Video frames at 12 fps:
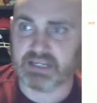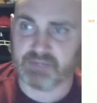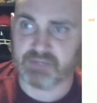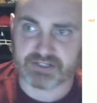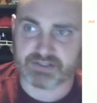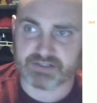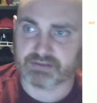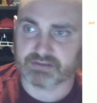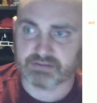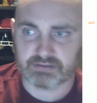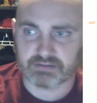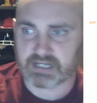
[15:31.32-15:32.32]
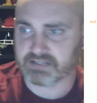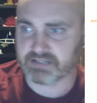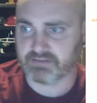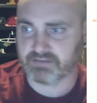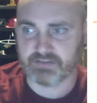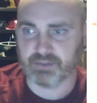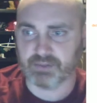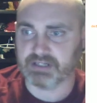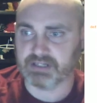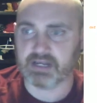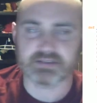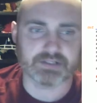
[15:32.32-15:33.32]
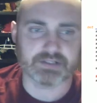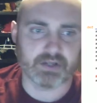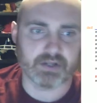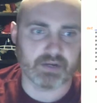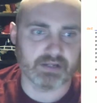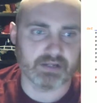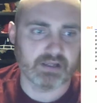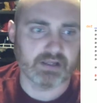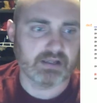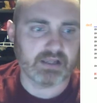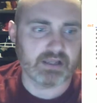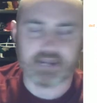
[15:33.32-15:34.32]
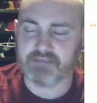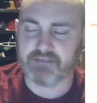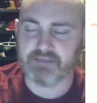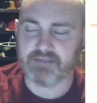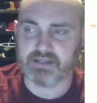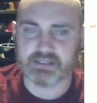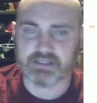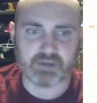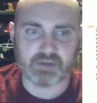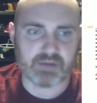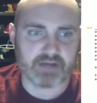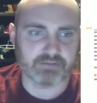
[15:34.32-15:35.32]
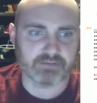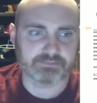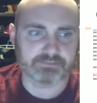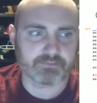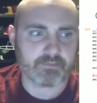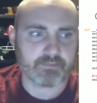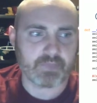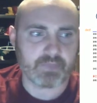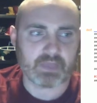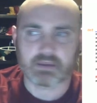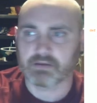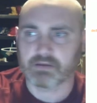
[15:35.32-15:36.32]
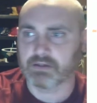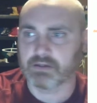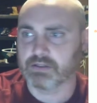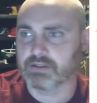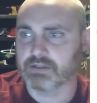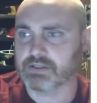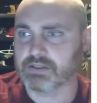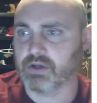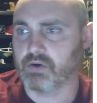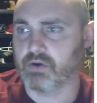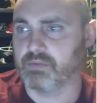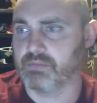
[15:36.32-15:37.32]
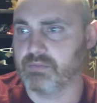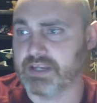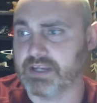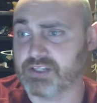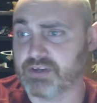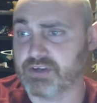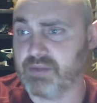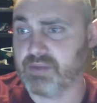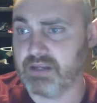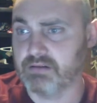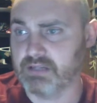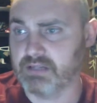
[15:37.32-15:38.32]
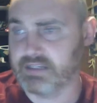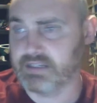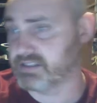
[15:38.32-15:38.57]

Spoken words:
pictures, constantly filming, constantly going, and then I feed it into my model. So my streaming is as